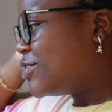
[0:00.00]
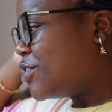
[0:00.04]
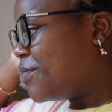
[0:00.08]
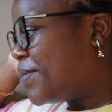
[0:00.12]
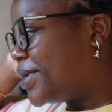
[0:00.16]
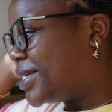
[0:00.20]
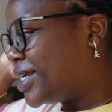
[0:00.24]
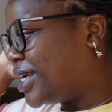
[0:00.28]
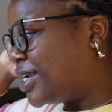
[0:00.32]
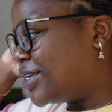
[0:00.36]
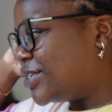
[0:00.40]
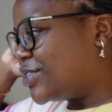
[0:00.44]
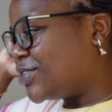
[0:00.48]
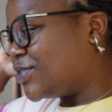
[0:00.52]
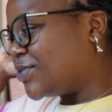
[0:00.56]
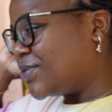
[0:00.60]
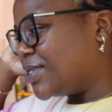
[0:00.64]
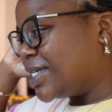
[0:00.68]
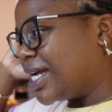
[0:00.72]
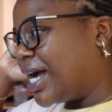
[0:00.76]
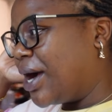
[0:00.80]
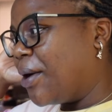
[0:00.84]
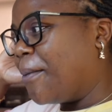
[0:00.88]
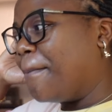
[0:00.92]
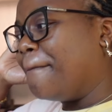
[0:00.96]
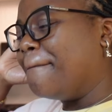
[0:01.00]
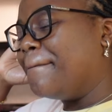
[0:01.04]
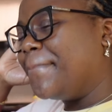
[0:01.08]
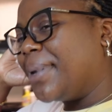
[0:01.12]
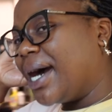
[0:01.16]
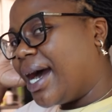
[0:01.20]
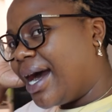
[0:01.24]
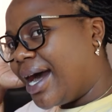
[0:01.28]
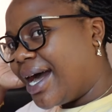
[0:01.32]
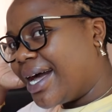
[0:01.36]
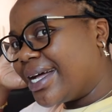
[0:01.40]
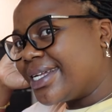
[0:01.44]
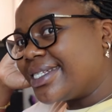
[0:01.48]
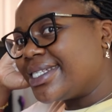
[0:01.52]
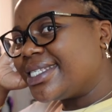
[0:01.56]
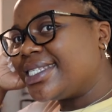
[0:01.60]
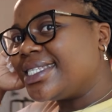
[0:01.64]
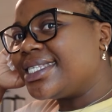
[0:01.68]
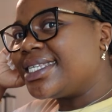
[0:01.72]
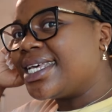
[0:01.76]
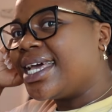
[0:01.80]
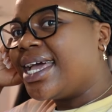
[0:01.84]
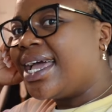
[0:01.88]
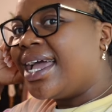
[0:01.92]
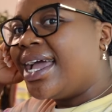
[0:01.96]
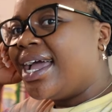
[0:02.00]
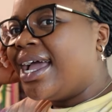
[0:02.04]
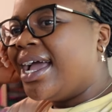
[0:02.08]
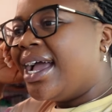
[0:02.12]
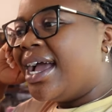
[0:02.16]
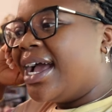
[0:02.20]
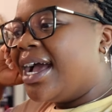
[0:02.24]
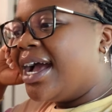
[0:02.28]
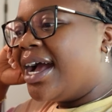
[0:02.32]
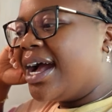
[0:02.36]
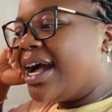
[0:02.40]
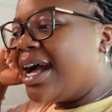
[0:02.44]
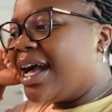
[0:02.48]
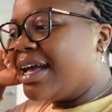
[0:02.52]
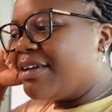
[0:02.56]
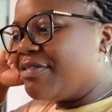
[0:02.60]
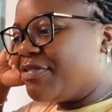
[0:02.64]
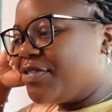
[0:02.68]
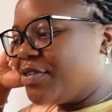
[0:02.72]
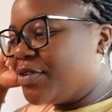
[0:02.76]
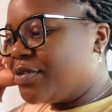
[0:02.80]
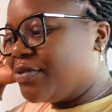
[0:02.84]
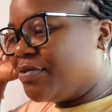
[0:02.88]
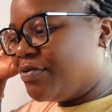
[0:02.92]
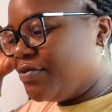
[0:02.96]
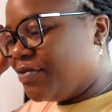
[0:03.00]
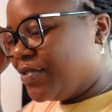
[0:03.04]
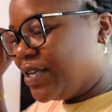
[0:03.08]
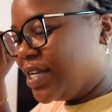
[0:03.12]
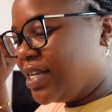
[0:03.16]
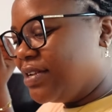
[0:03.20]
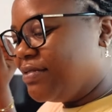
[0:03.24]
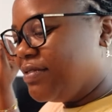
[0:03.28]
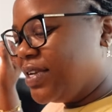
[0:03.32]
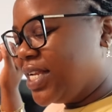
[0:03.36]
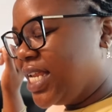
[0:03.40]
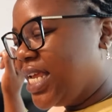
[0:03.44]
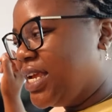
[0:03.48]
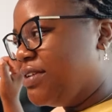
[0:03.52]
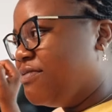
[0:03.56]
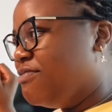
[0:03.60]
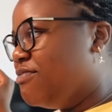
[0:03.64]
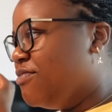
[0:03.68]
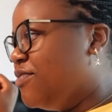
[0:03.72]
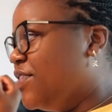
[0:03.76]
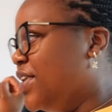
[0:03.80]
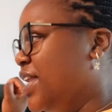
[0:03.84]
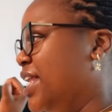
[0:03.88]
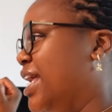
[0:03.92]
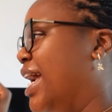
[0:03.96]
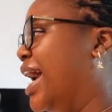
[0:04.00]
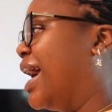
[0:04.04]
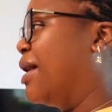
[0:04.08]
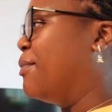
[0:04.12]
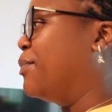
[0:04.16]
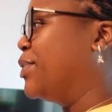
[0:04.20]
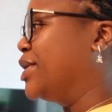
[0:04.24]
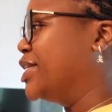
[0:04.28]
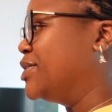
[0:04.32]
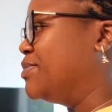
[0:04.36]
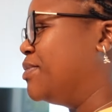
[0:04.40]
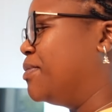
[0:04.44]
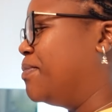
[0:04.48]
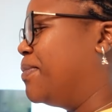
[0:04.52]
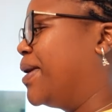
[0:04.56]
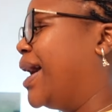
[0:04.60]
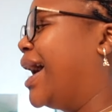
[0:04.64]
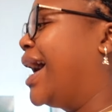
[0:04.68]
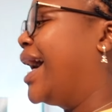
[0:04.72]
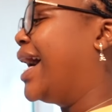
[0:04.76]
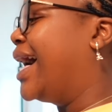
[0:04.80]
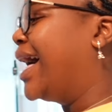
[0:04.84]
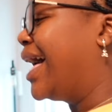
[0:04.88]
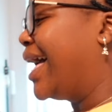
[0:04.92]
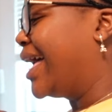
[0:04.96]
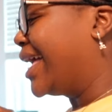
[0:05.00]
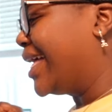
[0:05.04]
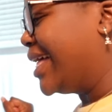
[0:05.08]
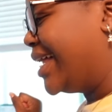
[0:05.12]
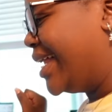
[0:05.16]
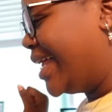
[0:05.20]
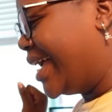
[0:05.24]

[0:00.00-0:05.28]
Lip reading: so much I need to sort out, but I feel really, really, really happy to be back.